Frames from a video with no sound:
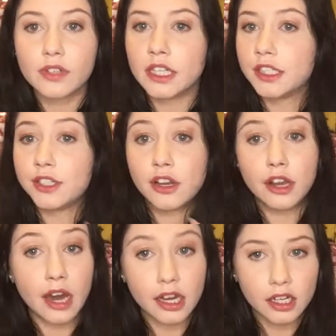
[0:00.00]
And it did
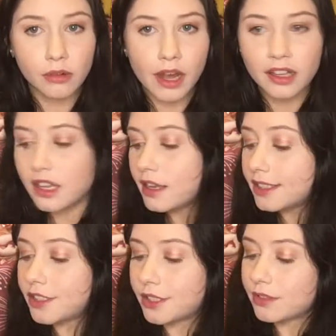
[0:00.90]
not go well.
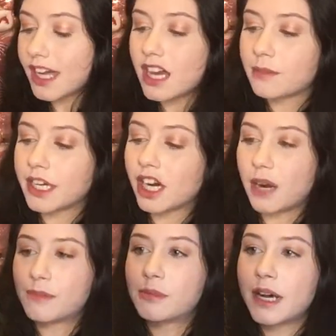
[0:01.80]
So this was kind of my
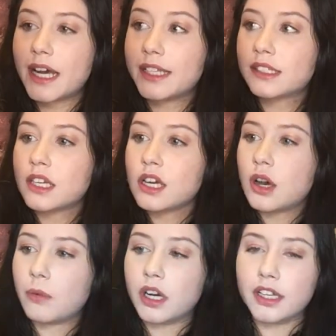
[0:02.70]
compromise
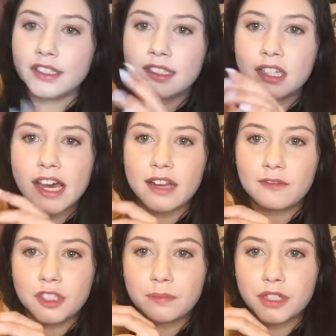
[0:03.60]
was to kind
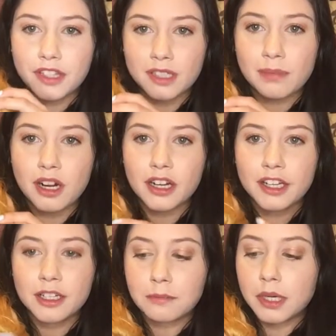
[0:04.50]
of just put this part
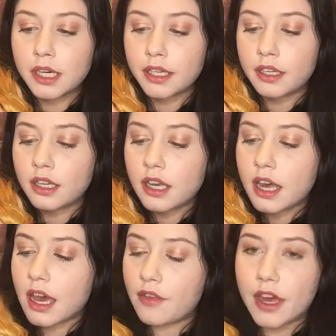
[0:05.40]
in a bun
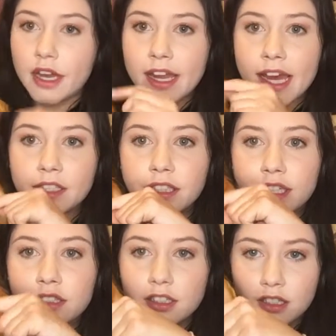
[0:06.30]
and then I added
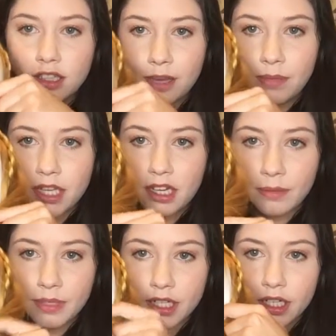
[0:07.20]
like a little clip
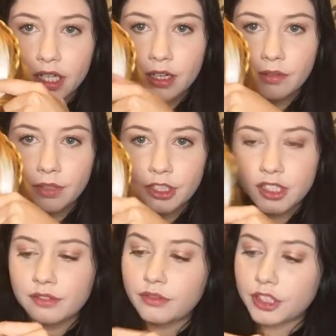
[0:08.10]
up here, which
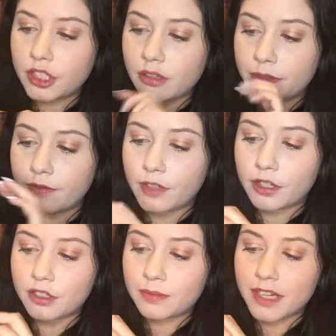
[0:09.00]
doesn't really show up in
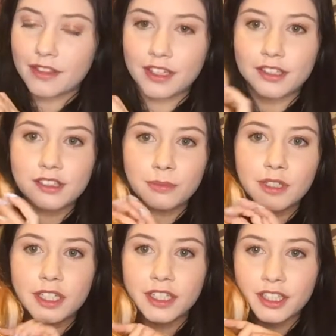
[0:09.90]
photos, but I think it's
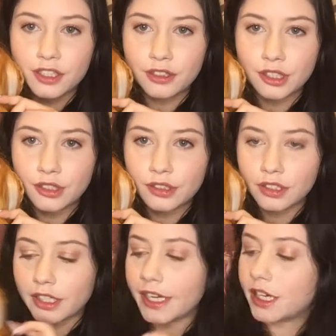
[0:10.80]
super cute, a
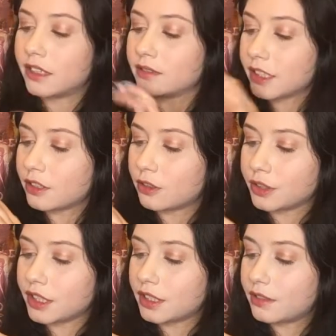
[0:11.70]
little hair, like
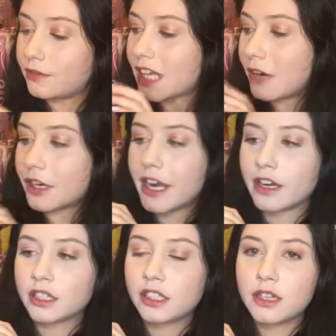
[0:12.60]
golden flower
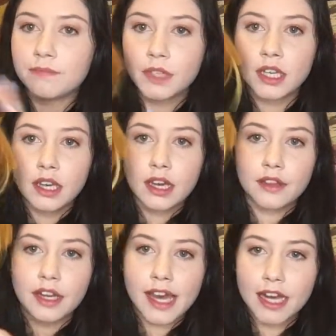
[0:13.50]
hair clip.
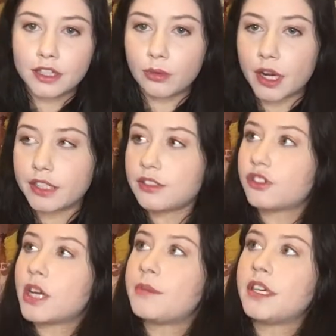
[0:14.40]
And then I added the white
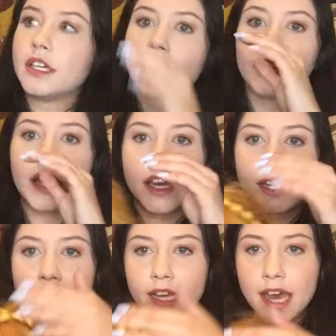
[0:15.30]
stripe here
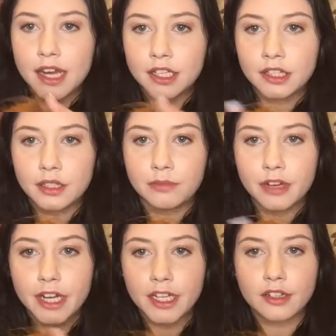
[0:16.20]
and I added the
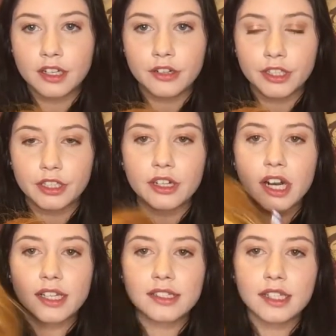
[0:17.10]
braid going
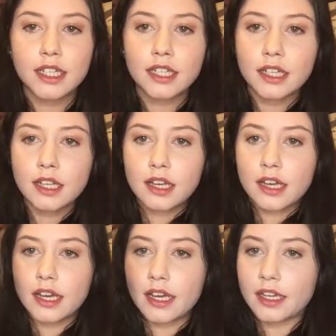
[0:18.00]
across it.
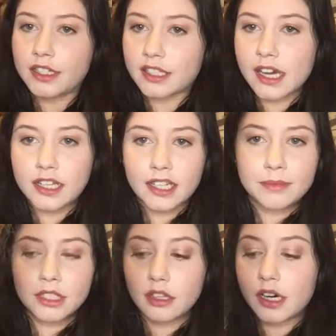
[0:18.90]
And I just kind of
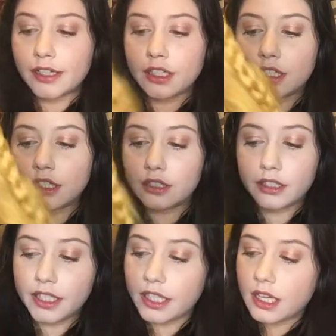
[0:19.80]
kept it long and
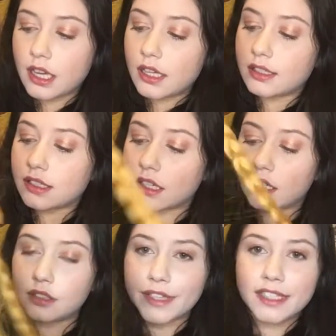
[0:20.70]
curly.
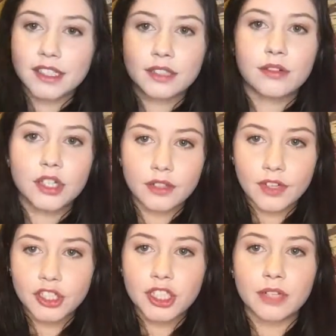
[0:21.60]
So that's this one.
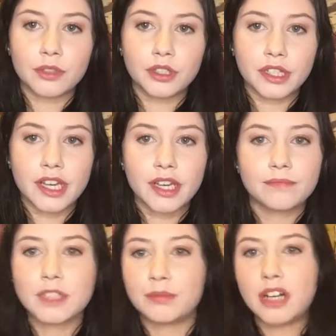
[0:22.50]
Eventually I will get
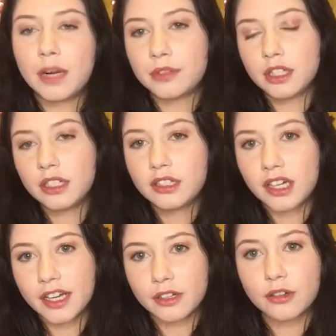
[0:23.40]
a proper
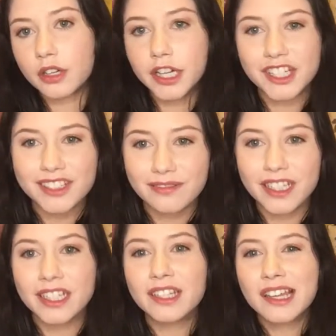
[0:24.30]
Anna coronation
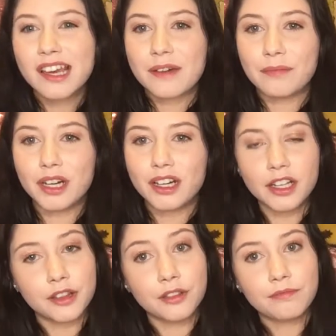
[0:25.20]
wig,
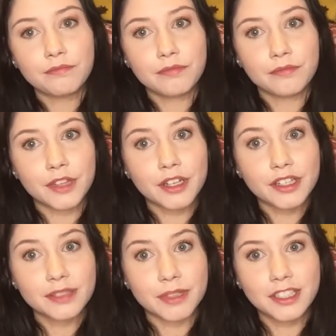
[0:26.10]
but they're
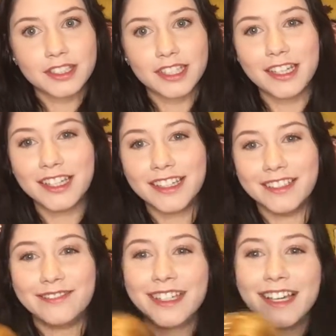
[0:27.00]
expensive.